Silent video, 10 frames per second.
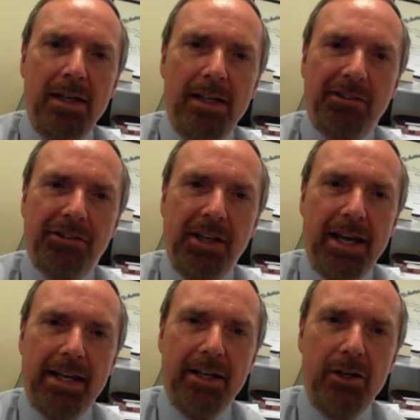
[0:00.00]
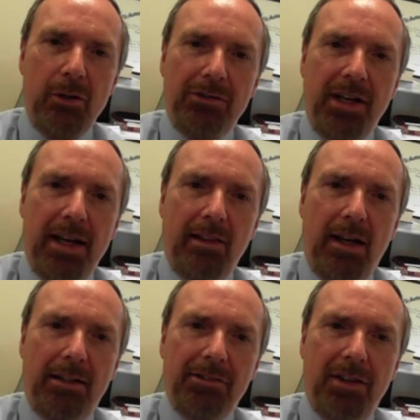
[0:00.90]
is saying in news
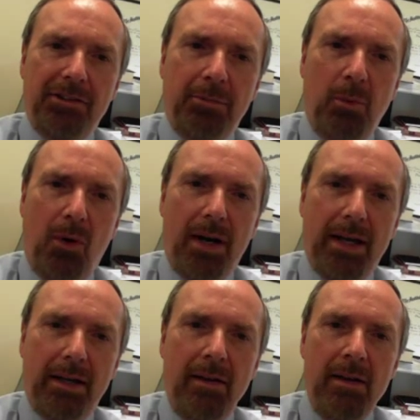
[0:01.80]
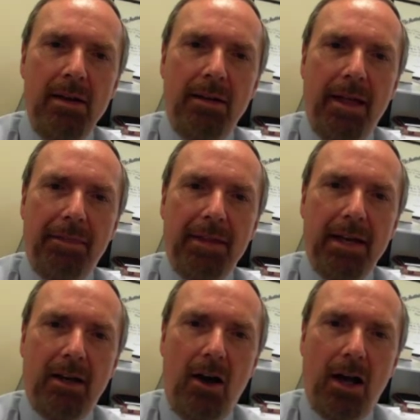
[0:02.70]
headlines this morning that the
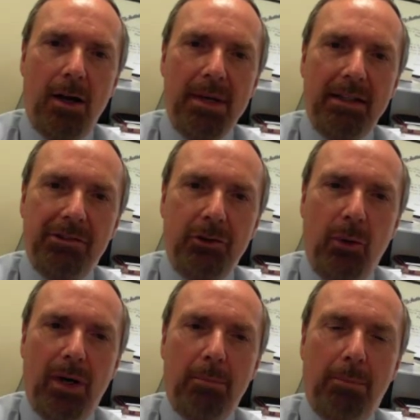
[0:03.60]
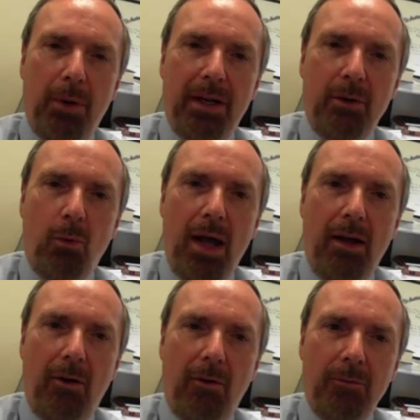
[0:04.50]
economy is doing pretty
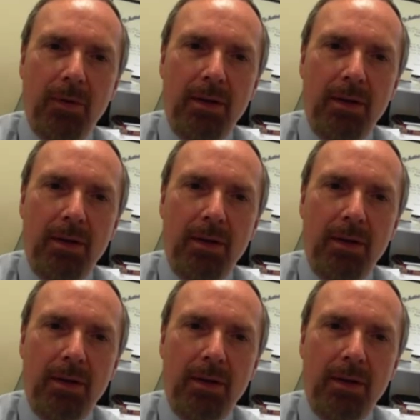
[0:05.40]
well.